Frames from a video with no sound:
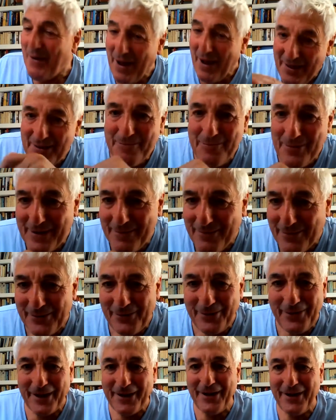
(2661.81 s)
other people
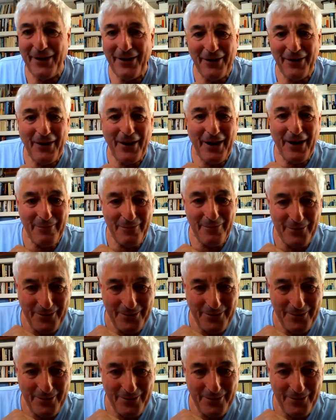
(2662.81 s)
who I can't name,